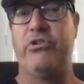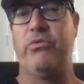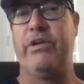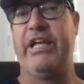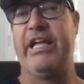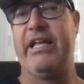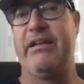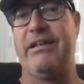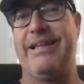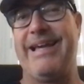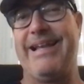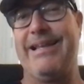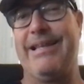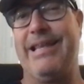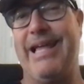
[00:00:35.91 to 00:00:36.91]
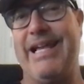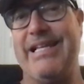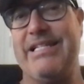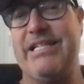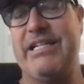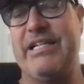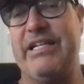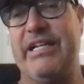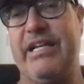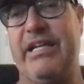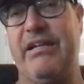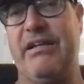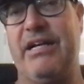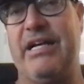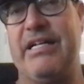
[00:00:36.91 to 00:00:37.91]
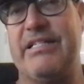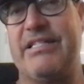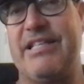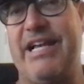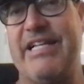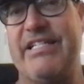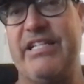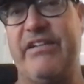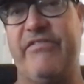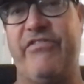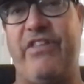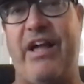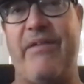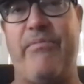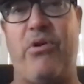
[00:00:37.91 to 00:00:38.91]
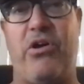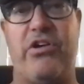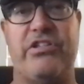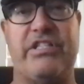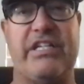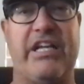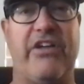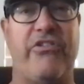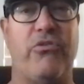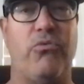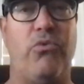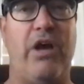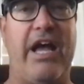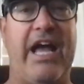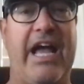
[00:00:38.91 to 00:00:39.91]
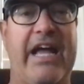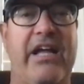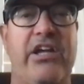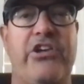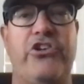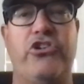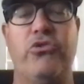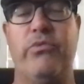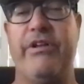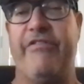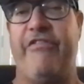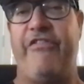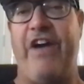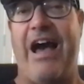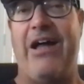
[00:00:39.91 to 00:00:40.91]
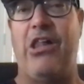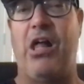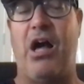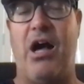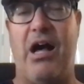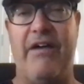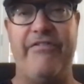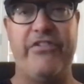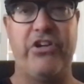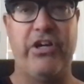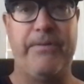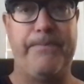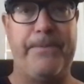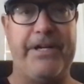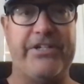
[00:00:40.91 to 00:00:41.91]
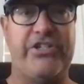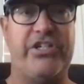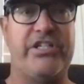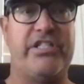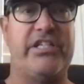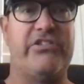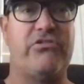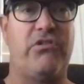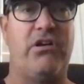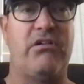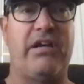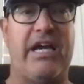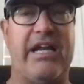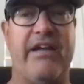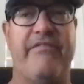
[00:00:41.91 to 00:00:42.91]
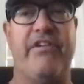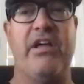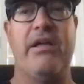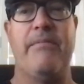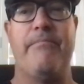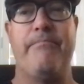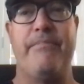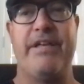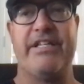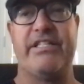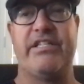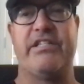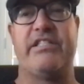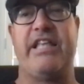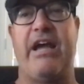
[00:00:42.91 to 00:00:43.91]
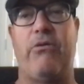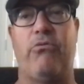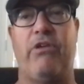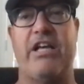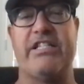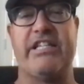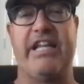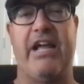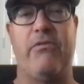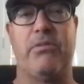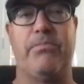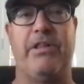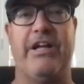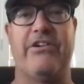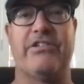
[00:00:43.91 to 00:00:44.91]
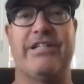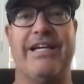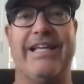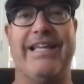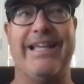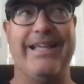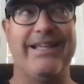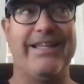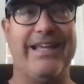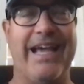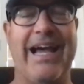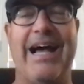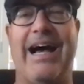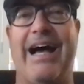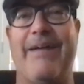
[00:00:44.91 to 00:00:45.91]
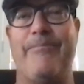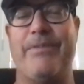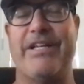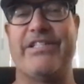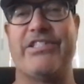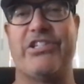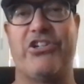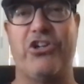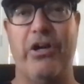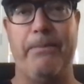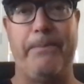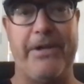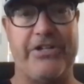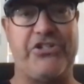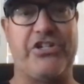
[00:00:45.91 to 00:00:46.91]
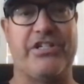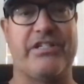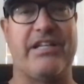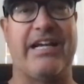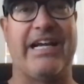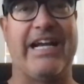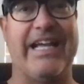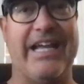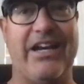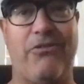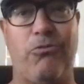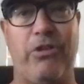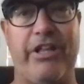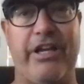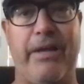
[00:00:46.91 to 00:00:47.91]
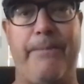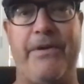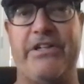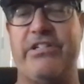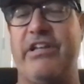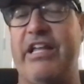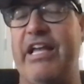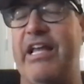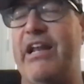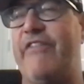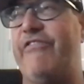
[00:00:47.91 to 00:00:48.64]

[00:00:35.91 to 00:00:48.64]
Do we hit kind of lazy slicing fly balls the other way? Do we foul off good pitches? These are all kind of misses that resonate with players. Like, yeah, I miss good pitches. Like, I get a really good pitch to hit.